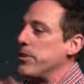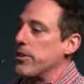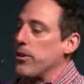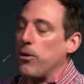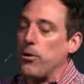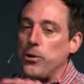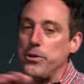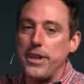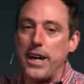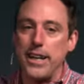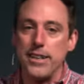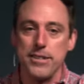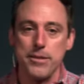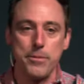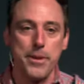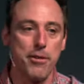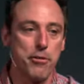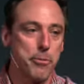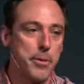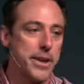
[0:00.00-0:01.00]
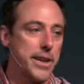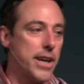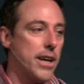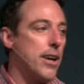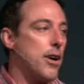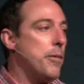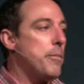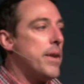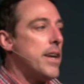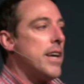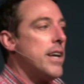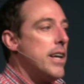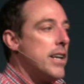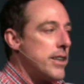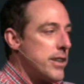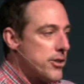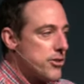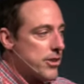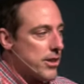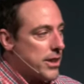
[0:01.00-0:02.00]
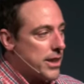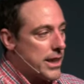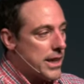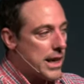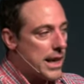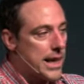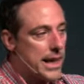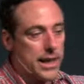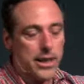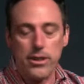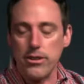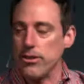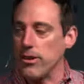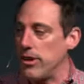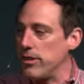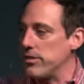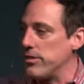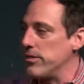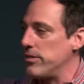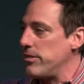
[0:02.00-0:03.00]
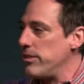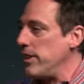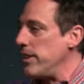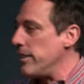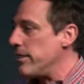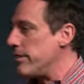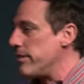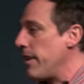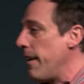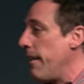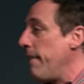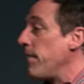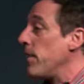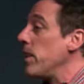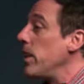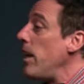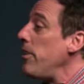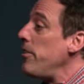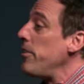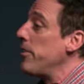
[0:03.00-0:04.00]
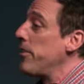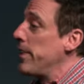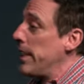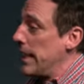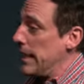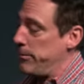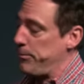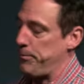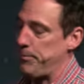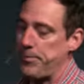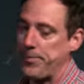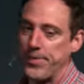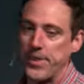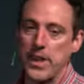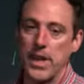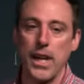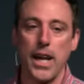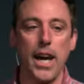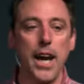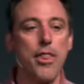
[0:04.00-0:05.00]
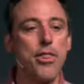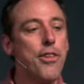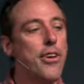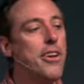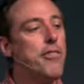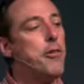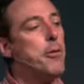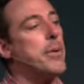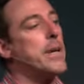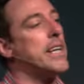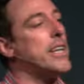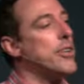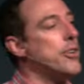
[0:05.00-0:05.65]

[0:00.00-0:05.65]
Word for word: here. Hold on to me. Everybody help the drunk guy get across the seats. The other thing, I thought everybody